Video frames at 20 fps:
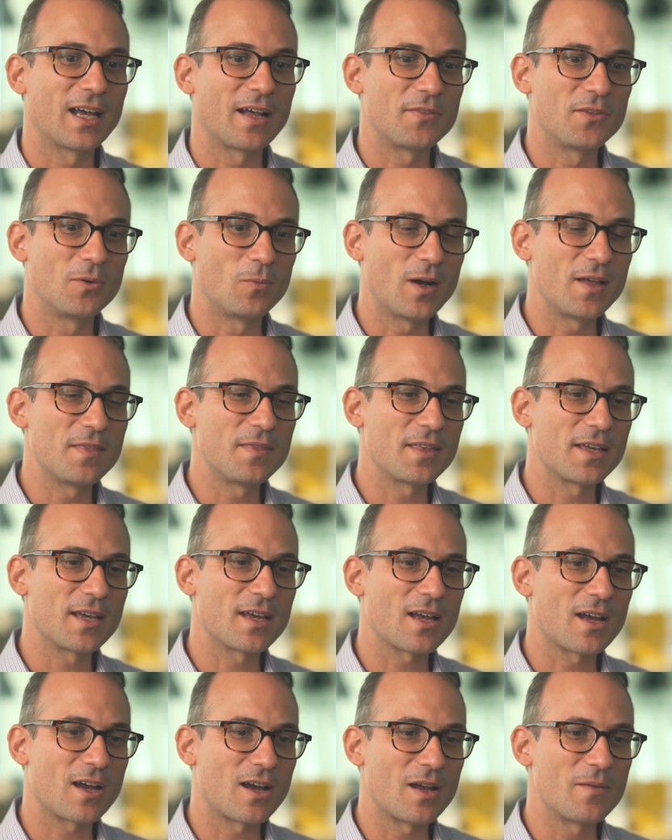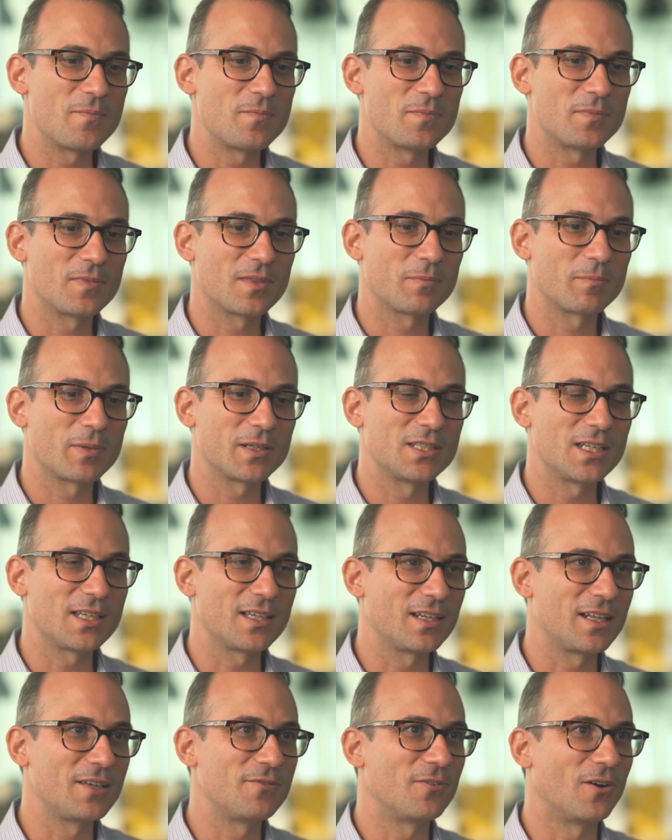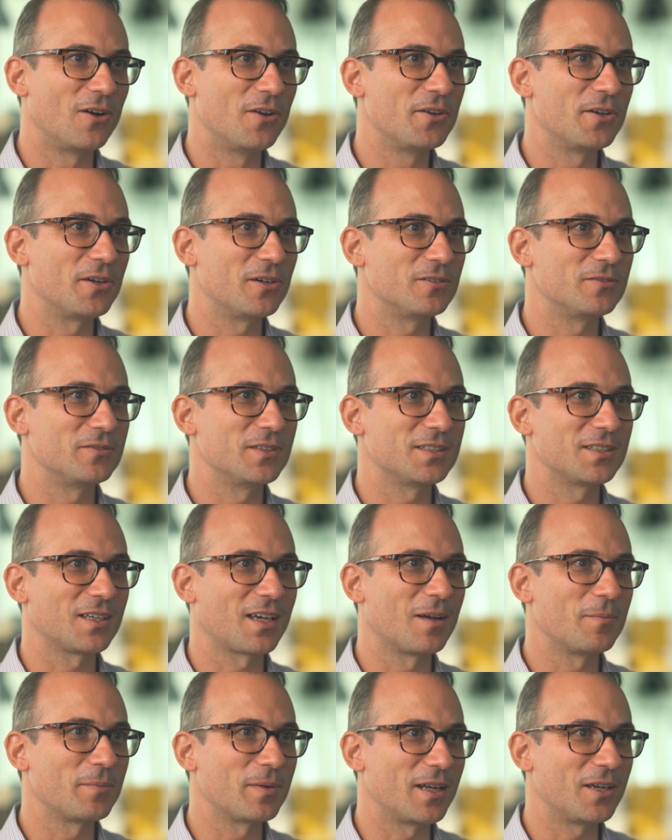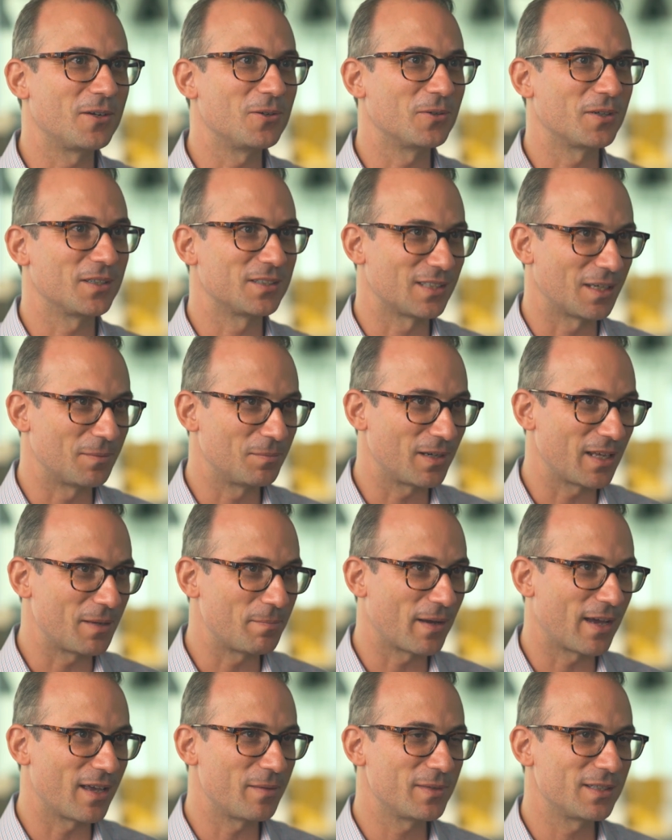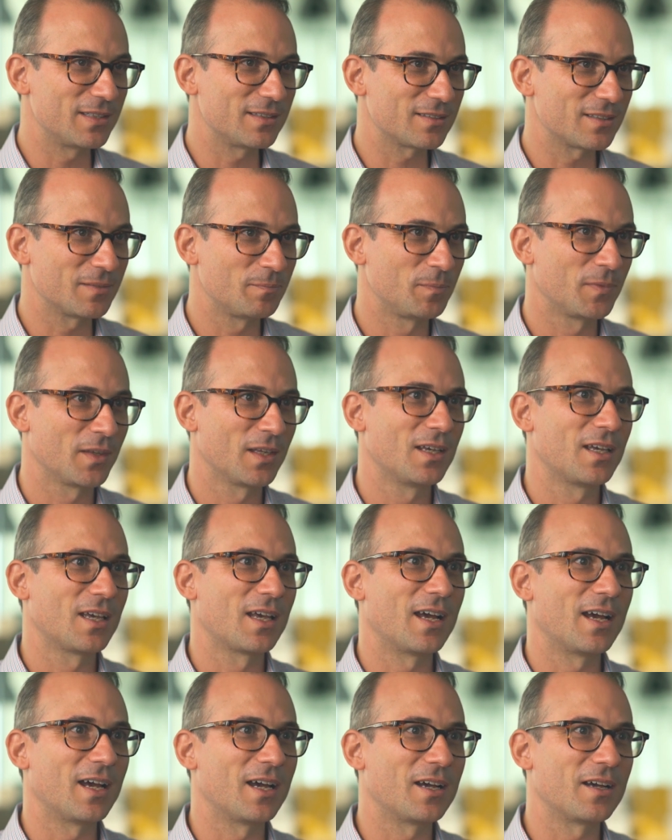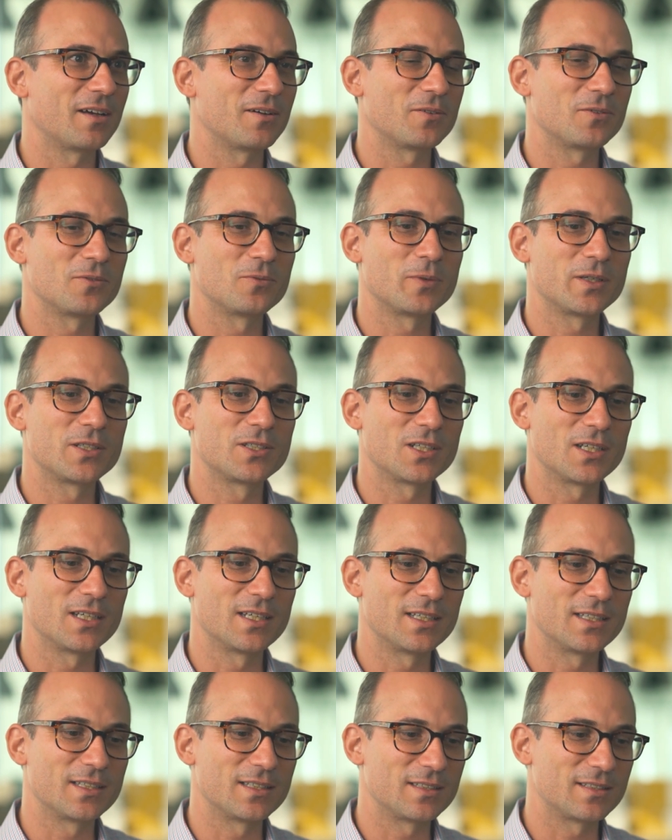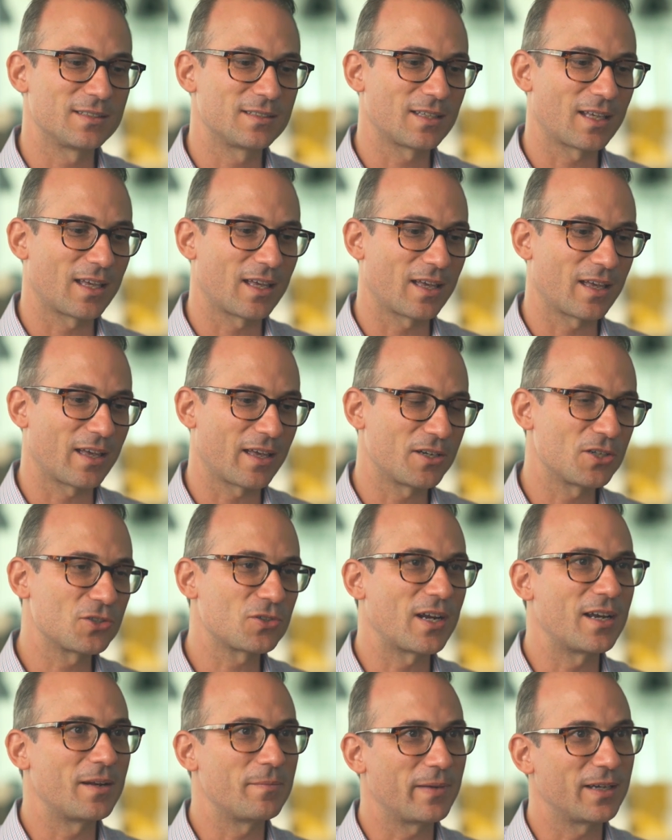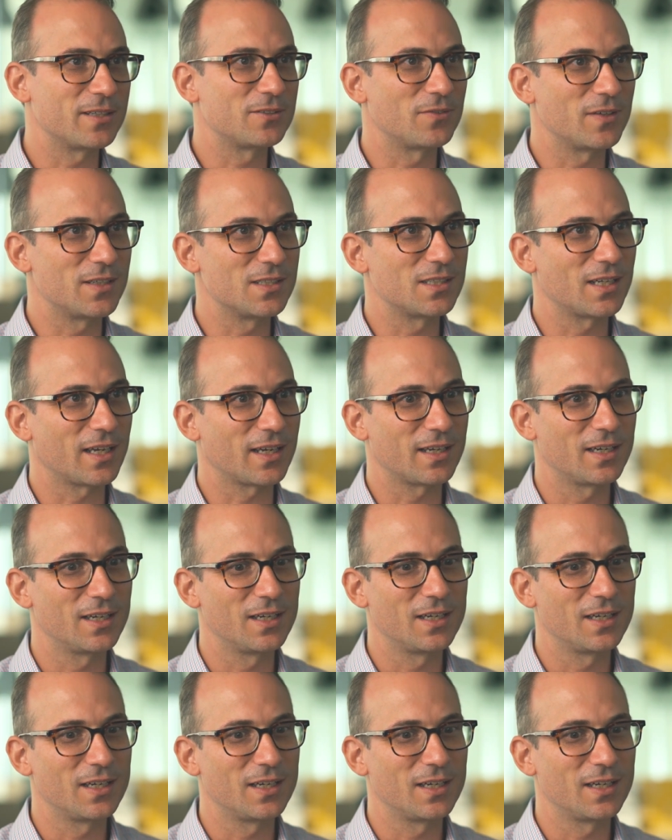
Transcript: The one that I'm particularly fond of is a company called Assembly Payments, which is an Australian-based fintech,